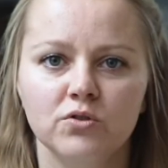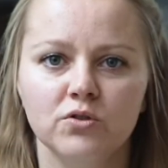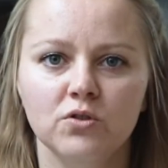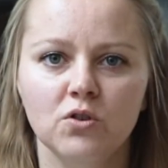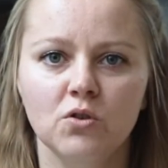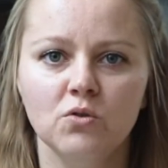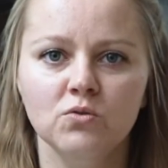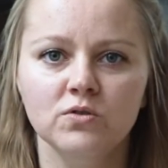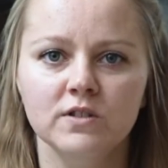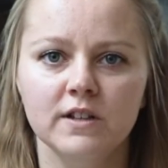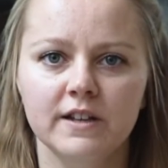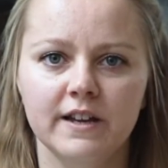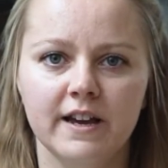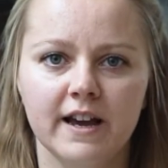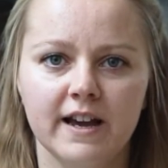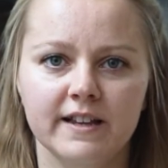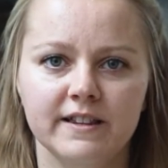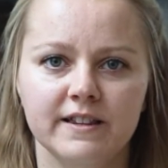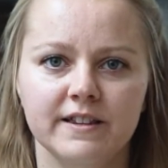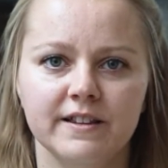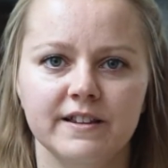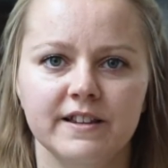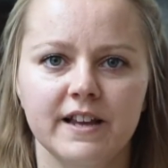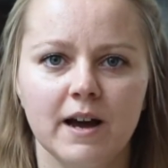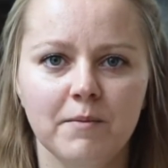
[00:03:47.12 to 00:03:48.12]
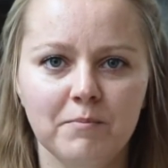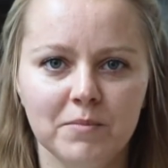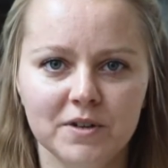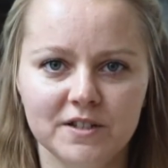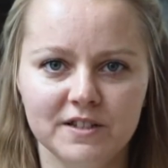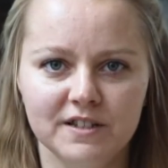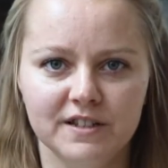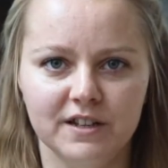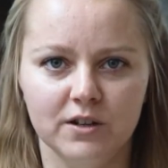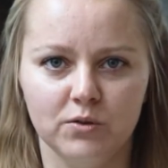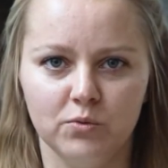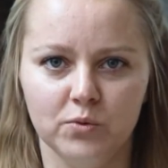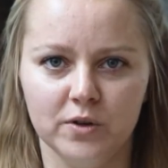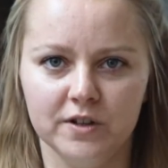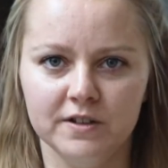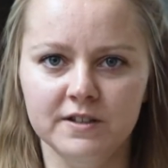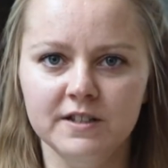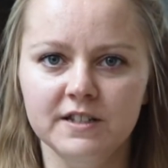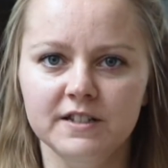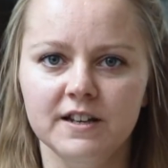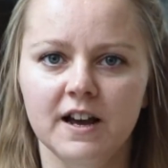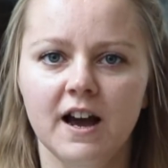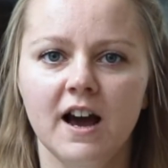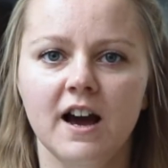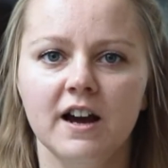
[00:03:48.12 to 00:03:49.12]
closely at the number
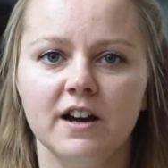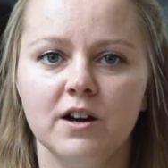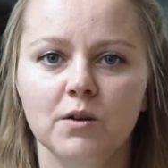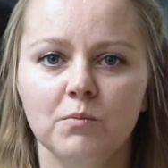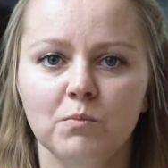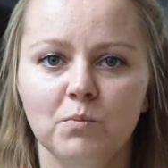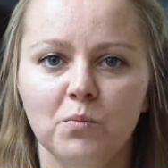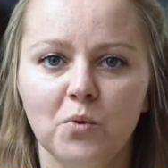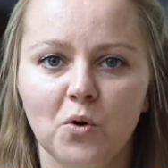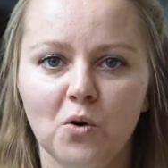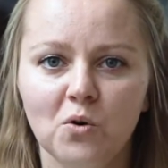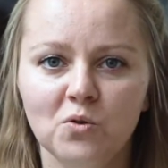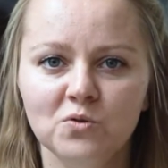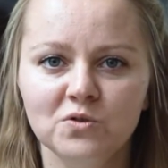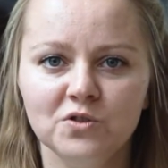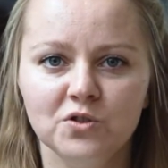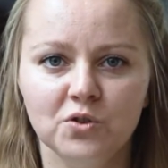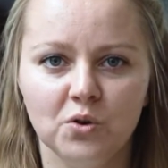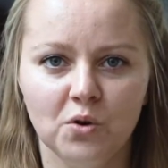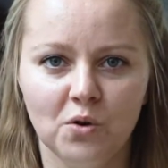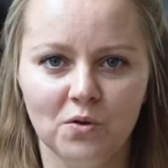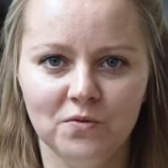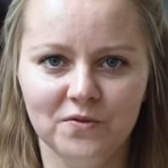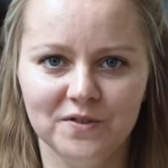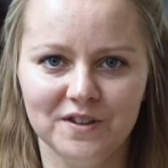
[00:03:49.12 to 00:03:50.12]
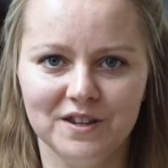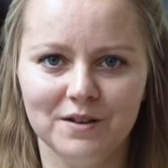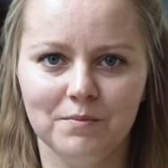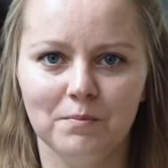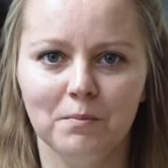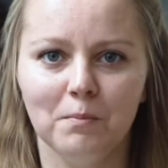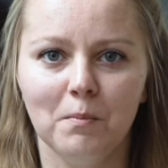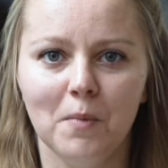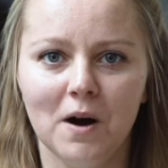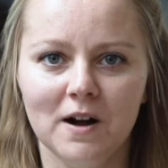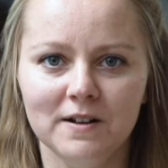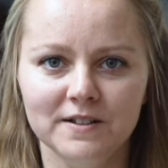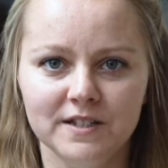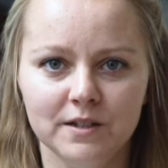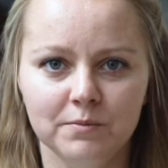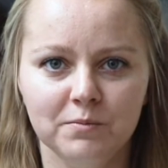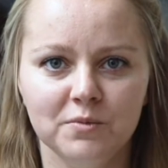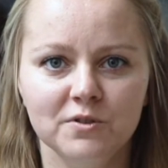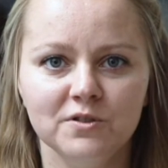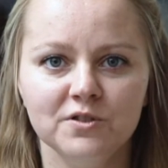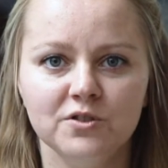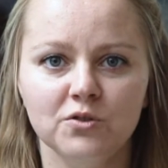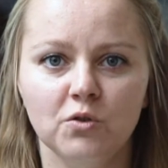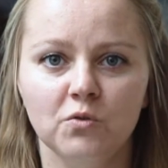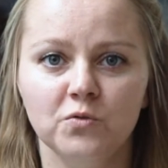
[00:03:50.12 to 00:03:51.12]
sequence composed of the
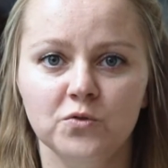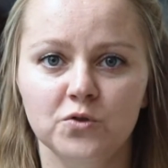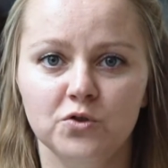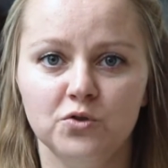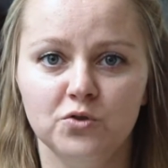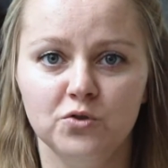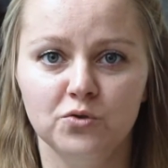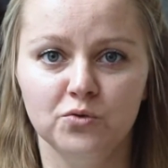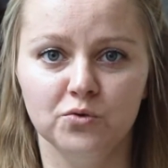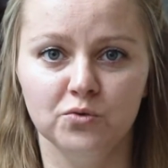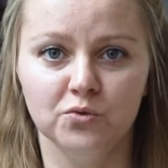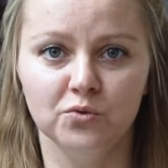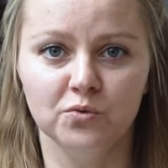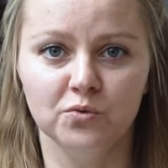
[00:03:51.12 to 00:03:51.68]
multiples of 2.